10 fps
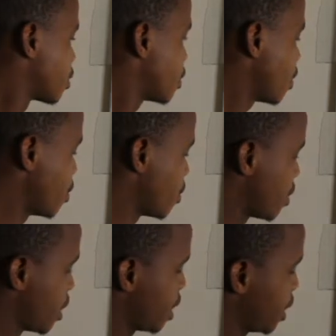
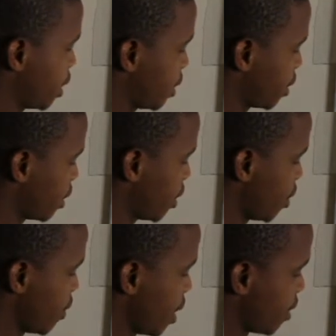So
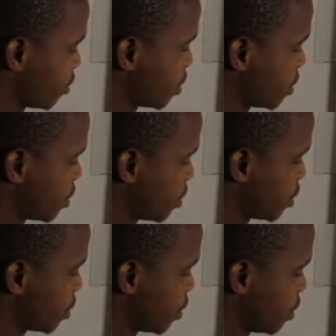you will have to
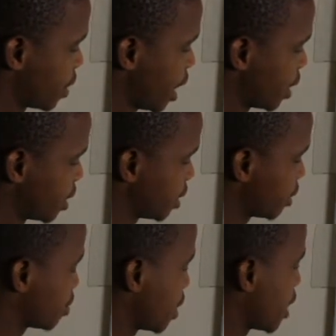do like
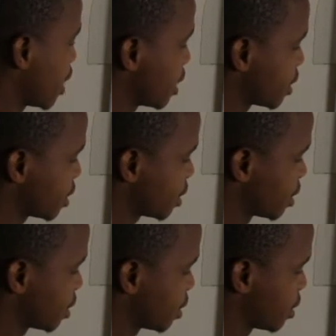this: 1s,
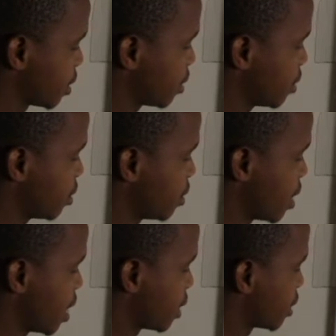
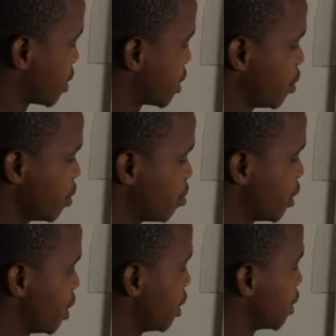2s,
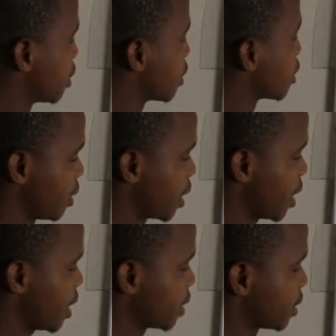2p,
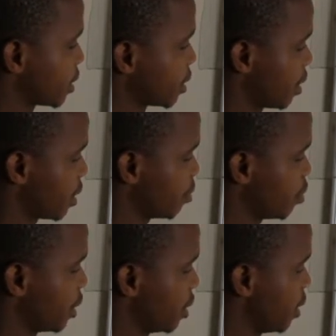3s,
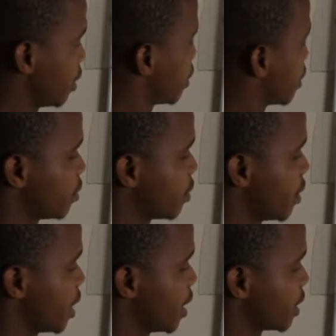3p,
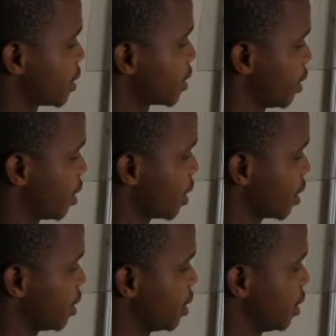4s,
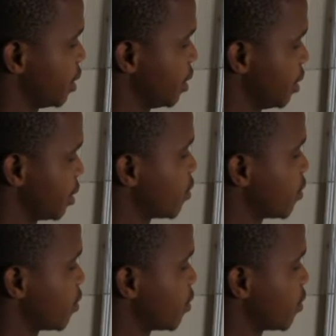3d,